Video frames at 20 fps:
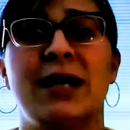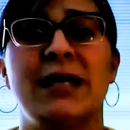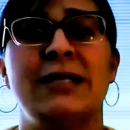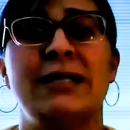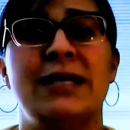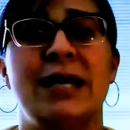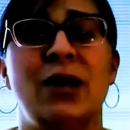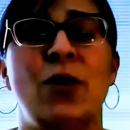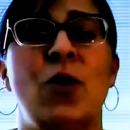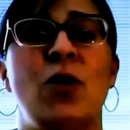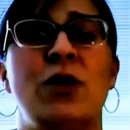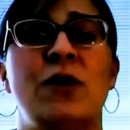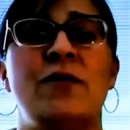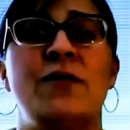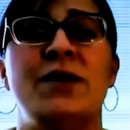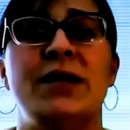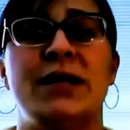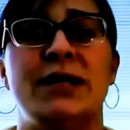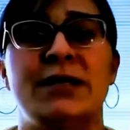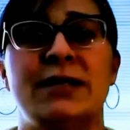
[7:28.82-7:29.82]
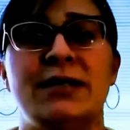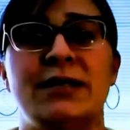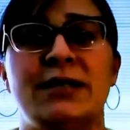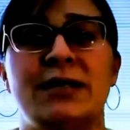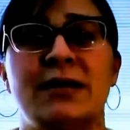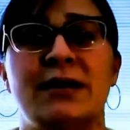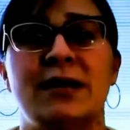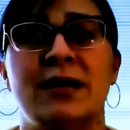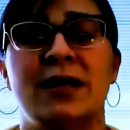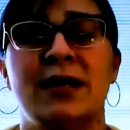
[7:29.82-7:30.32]
I say all of
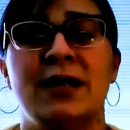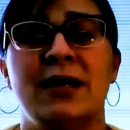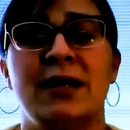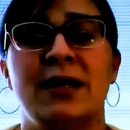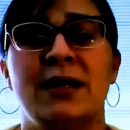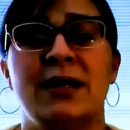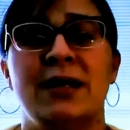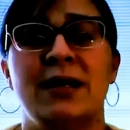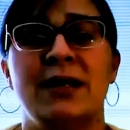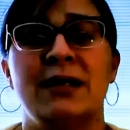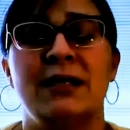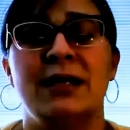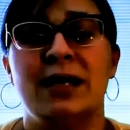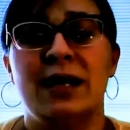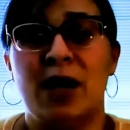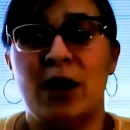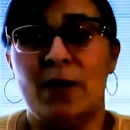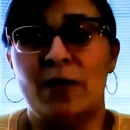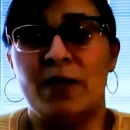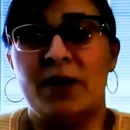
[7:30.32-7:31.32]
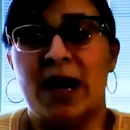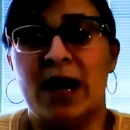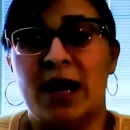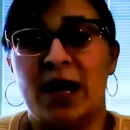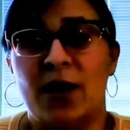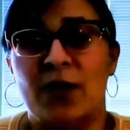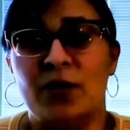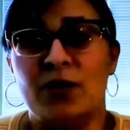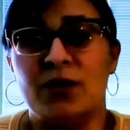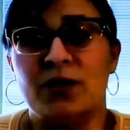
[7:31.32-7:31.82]
this to come
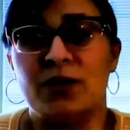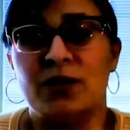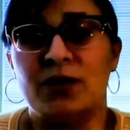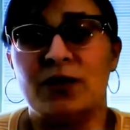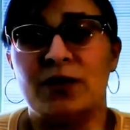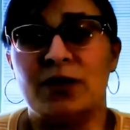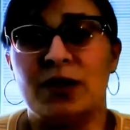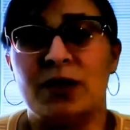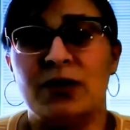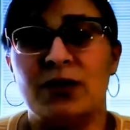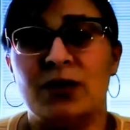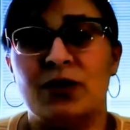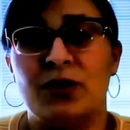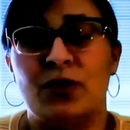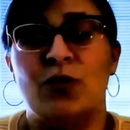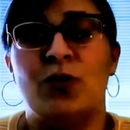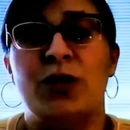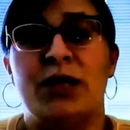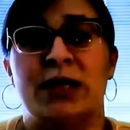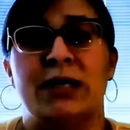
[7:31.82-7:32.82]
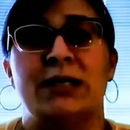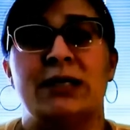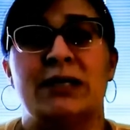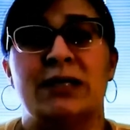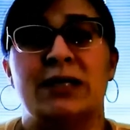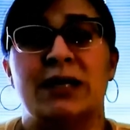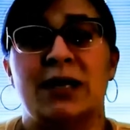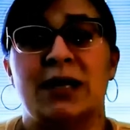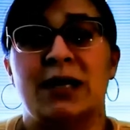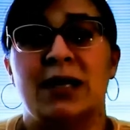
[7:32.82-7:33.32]
down to
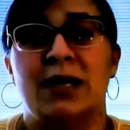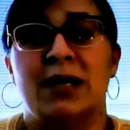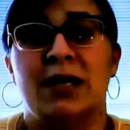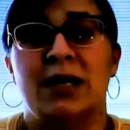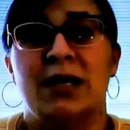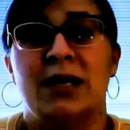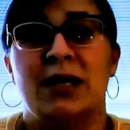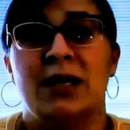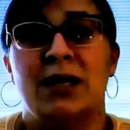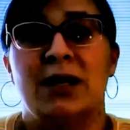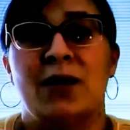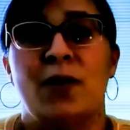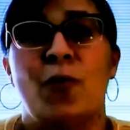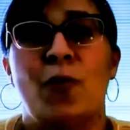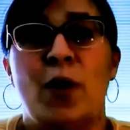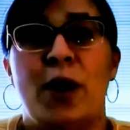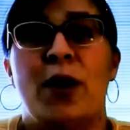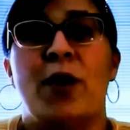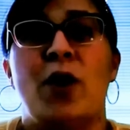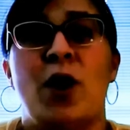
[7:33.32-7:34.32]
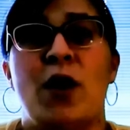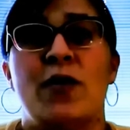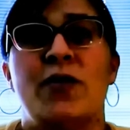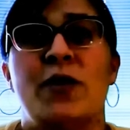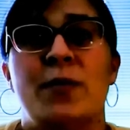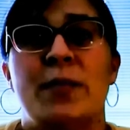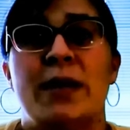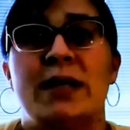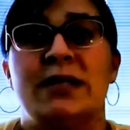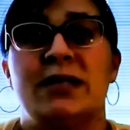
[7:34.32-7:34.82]
this: where are
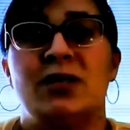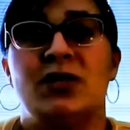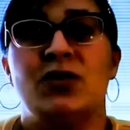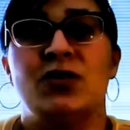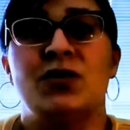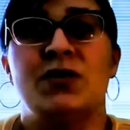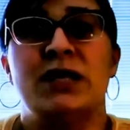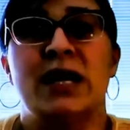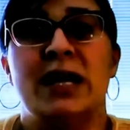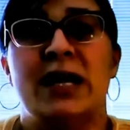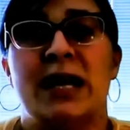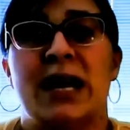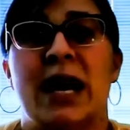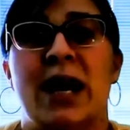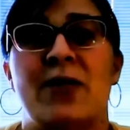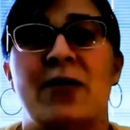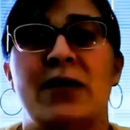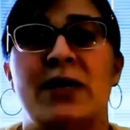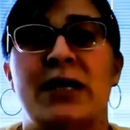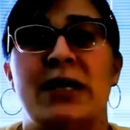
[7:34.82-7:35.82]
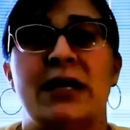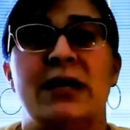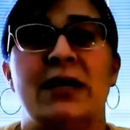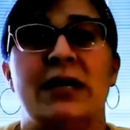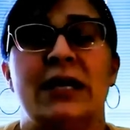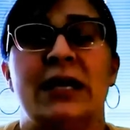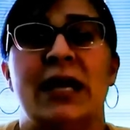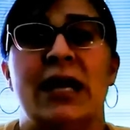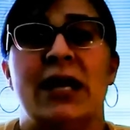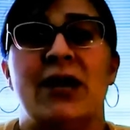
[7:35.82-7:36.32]
the messengers that carry
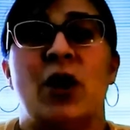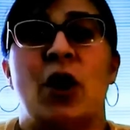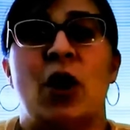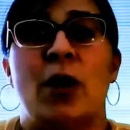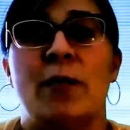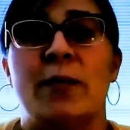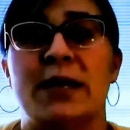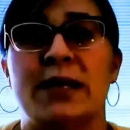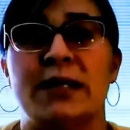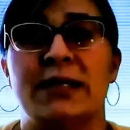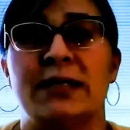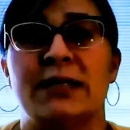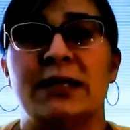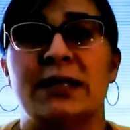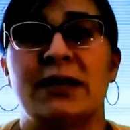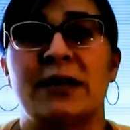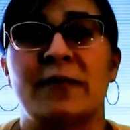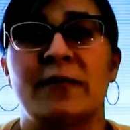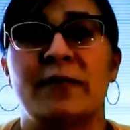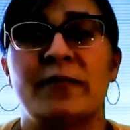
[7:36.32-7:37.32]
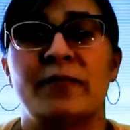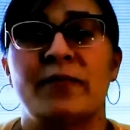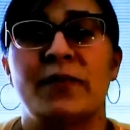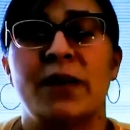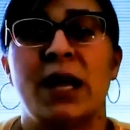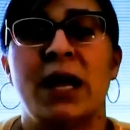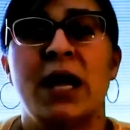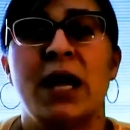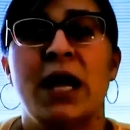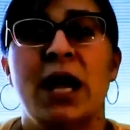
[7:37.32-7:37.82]
healing in our midst?
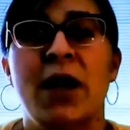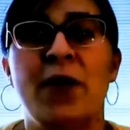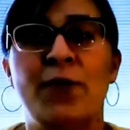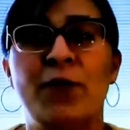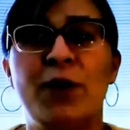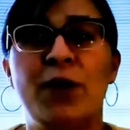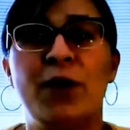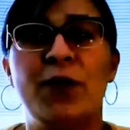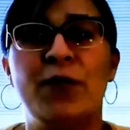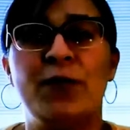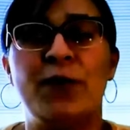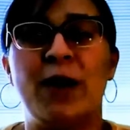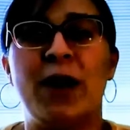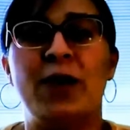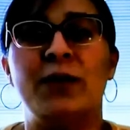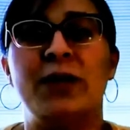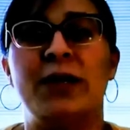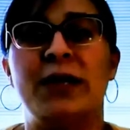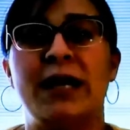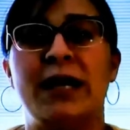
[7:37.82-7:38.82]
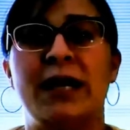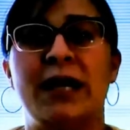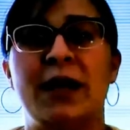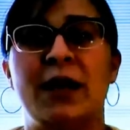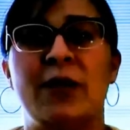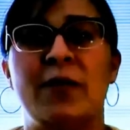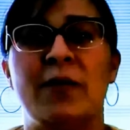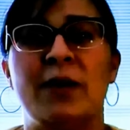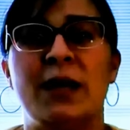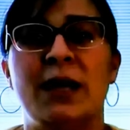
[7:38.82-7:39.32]
If we are found in
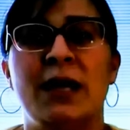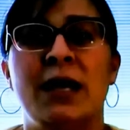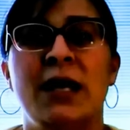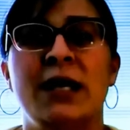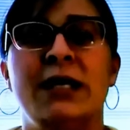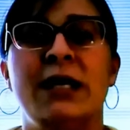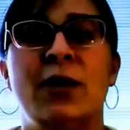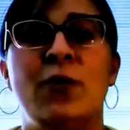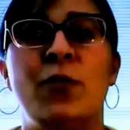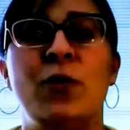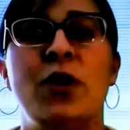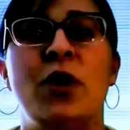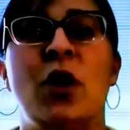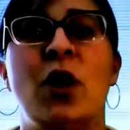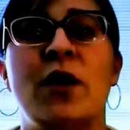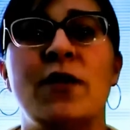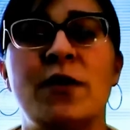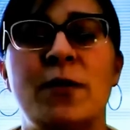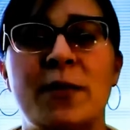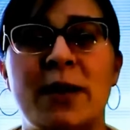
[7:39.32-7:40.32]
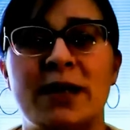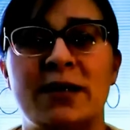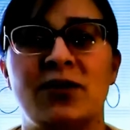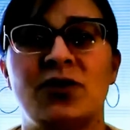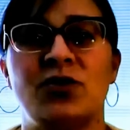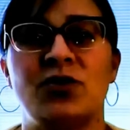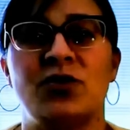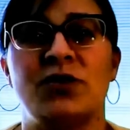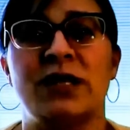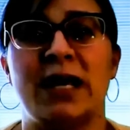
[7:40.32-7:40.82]
him, then we are the
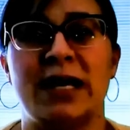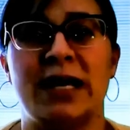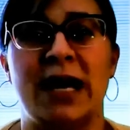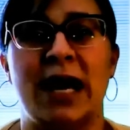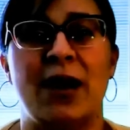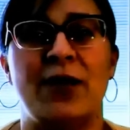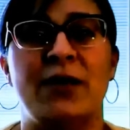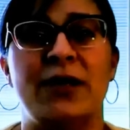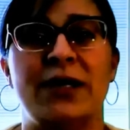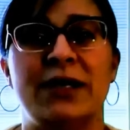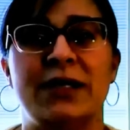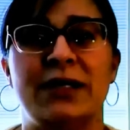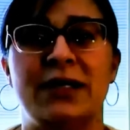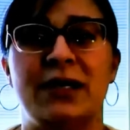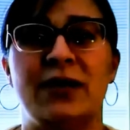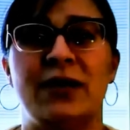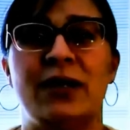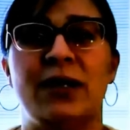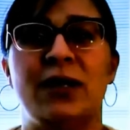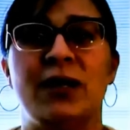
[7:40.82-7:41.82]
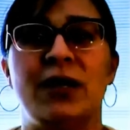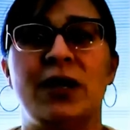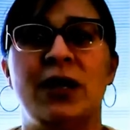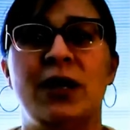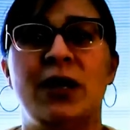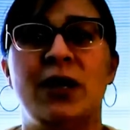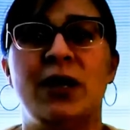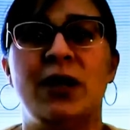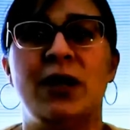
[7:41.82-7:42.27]
messengers that carry his healing.